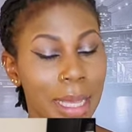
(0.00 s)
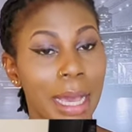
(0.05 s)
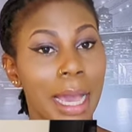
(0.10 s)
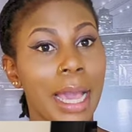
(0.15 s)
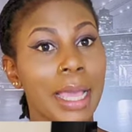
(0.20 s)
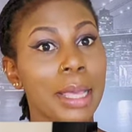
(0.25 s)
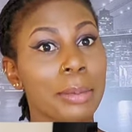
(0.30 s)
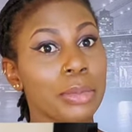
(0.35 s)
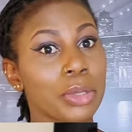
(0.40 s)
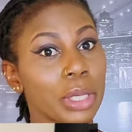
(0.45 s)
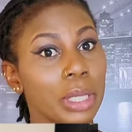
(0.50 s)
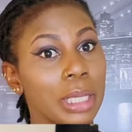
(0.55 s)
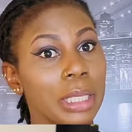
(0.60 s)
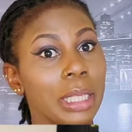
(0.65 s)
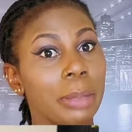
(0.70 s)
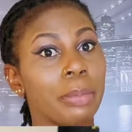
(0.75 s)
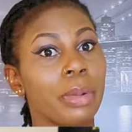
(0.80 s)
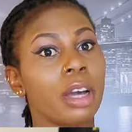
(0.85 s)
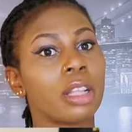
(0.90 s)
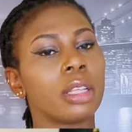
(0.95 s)
I am talking
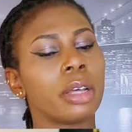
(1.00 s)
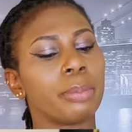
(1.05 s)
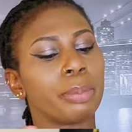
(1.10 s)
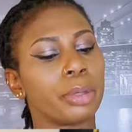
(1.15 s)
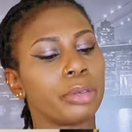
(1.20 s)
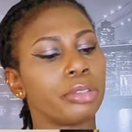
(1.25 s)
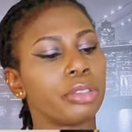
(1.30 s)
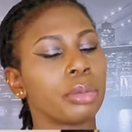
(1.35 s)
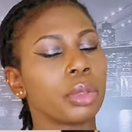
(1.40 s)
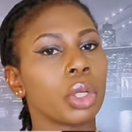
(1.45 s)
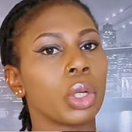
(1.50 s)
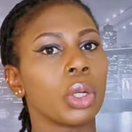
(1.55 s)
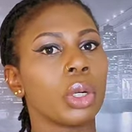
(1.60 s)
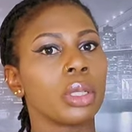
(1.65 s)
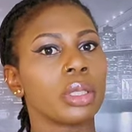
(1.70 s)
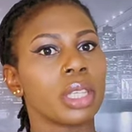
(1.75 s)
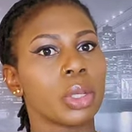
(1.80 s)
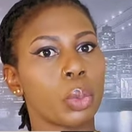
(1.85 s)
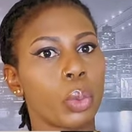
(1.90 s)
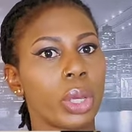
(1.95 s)
about a perfume
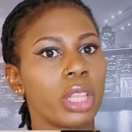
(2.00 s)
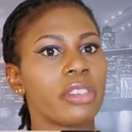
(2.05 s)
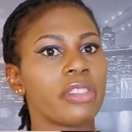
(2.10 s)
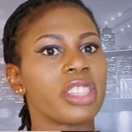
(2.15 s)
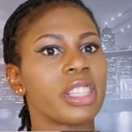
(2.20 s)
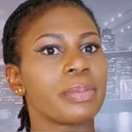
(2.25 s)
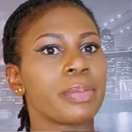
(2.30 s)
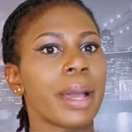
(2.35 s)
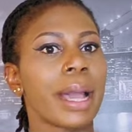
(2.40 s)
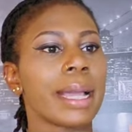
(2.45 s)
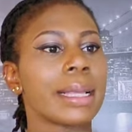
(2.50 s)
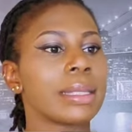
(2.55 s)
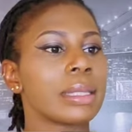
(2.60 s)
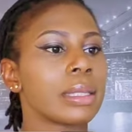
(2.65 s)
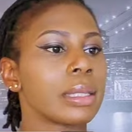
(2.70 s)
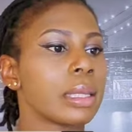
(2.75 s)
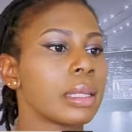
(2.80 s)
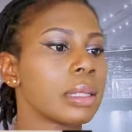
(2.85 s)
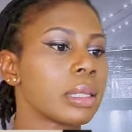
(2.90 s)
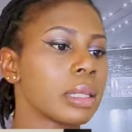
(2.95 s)
called the Queen of
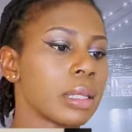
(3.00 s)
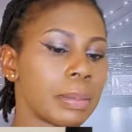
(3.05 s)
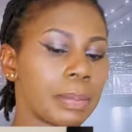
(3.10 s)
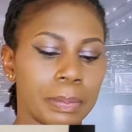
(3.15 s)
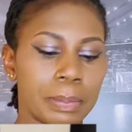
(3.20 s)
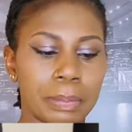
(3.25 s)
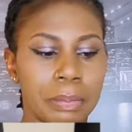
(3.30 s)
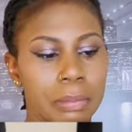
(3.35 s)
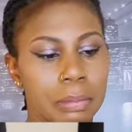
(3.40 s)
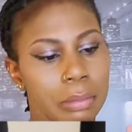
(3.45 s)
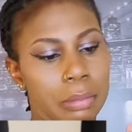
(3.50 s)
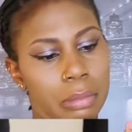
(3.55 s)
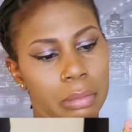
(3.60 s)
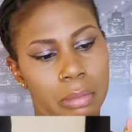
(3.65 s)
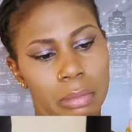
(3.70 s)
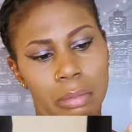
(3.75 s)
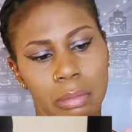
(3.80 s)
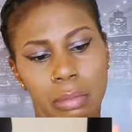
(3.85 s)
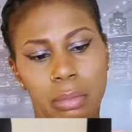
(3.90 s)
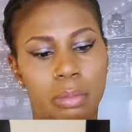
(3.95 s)
Spices.
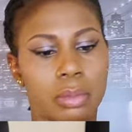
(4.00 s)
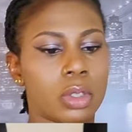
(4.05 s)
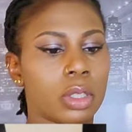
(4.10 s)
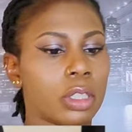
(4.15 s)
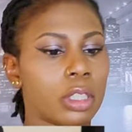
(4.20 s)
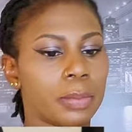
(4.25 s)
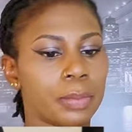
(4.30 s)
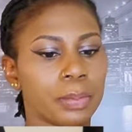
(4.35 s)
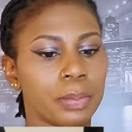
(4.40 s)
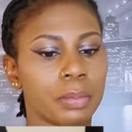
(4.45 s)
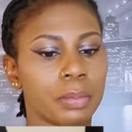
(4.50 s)
Hold on.